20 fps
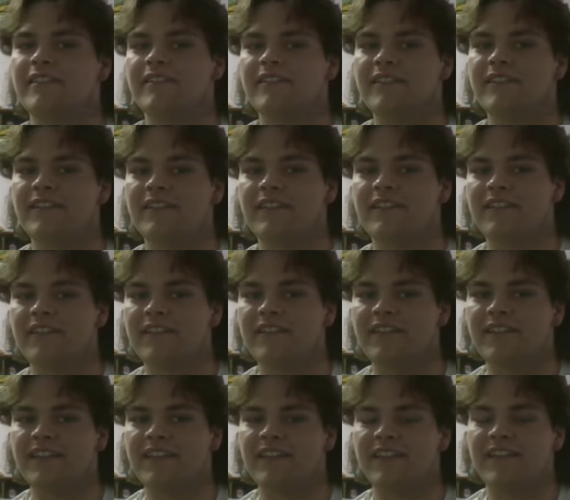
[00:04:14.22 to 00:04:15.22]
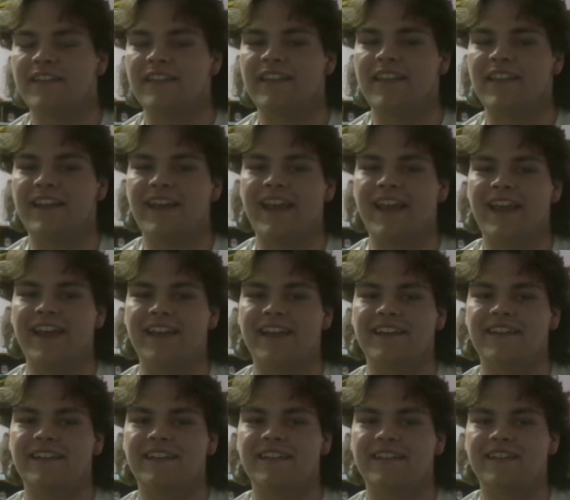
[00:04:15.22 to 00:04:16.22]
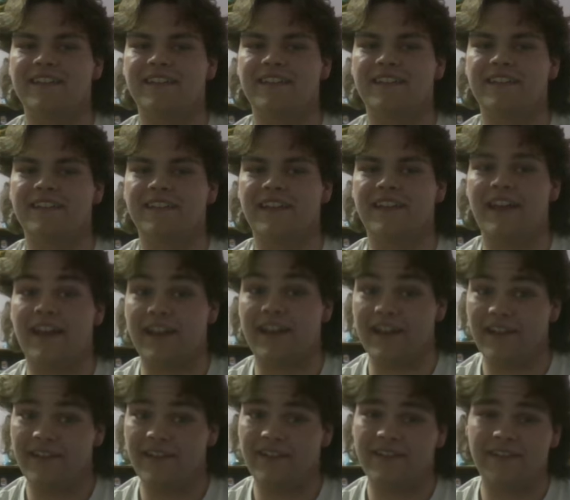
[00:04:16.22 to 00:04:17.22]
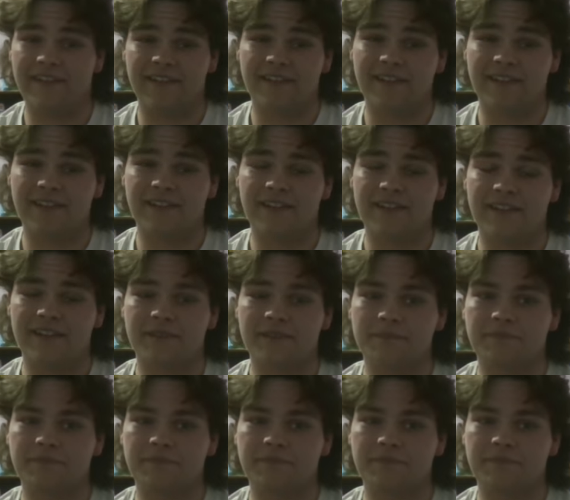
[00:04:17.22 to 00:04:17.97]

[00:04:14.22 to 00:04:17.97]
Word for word: Okay. A, maybe. A? Yeah.